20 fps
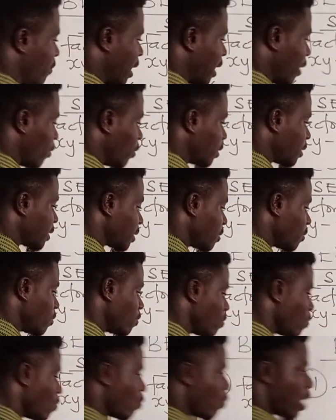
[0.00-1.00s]
my what?
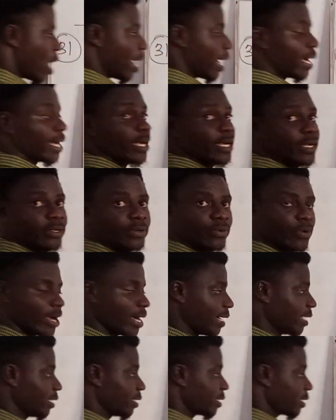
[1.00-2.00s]
Y,
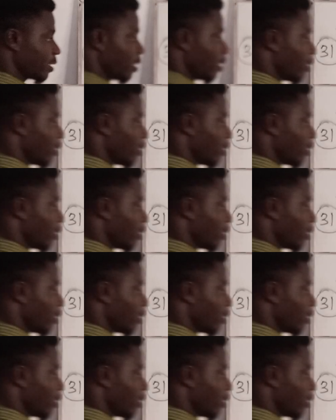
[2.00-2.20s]
right?